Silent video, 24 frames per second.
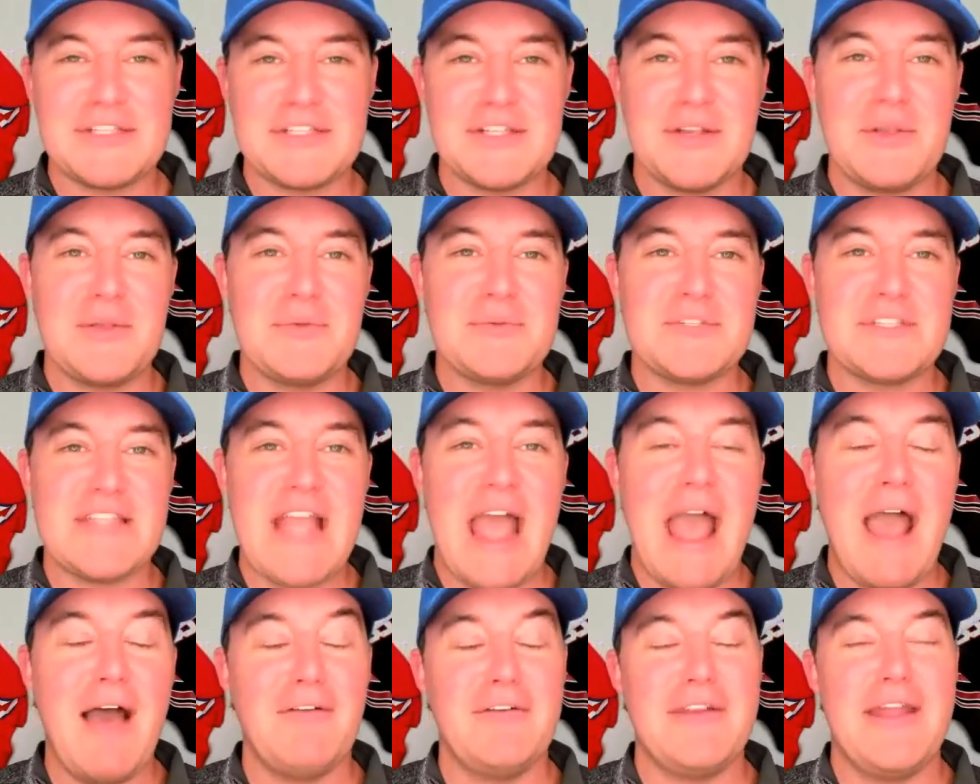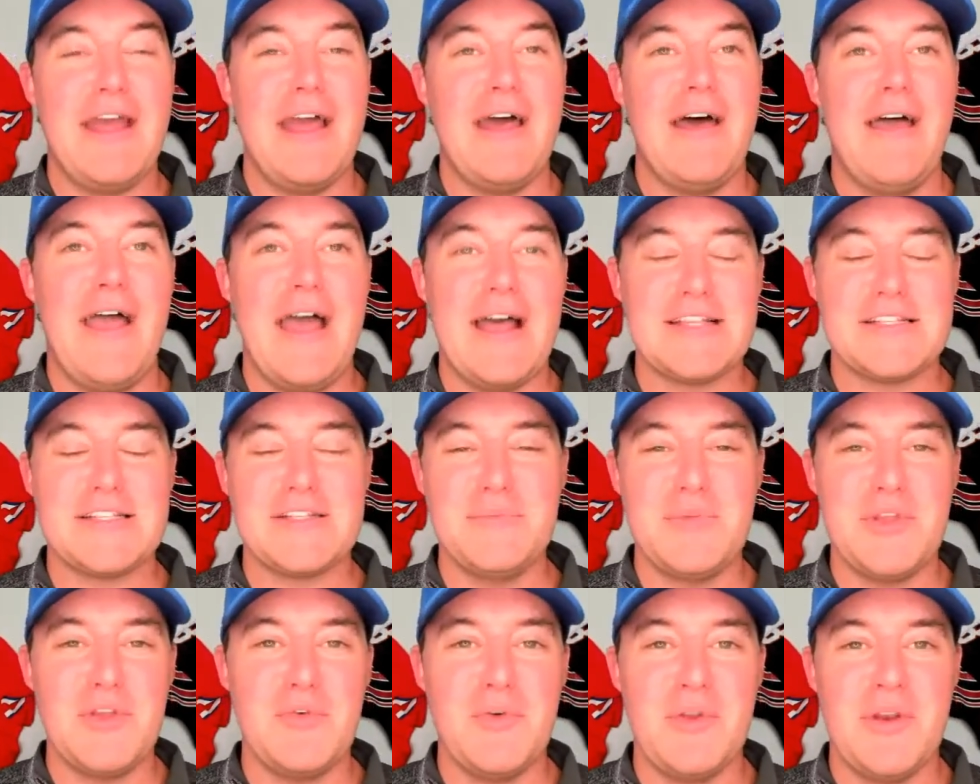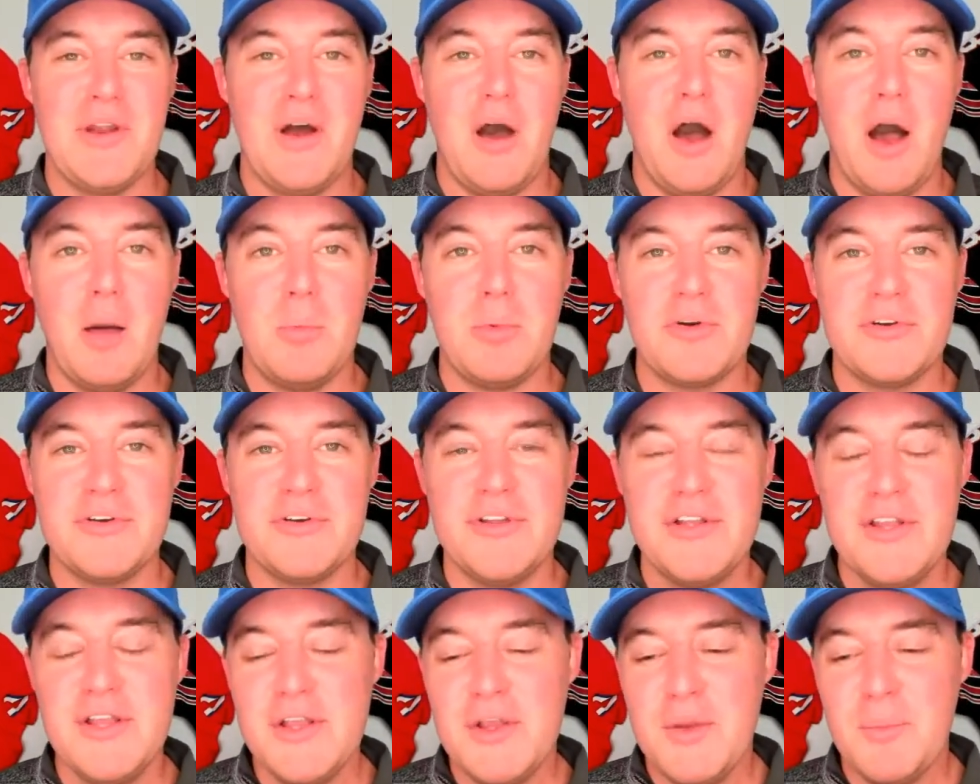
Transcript: So he was down to SMU and Auburn,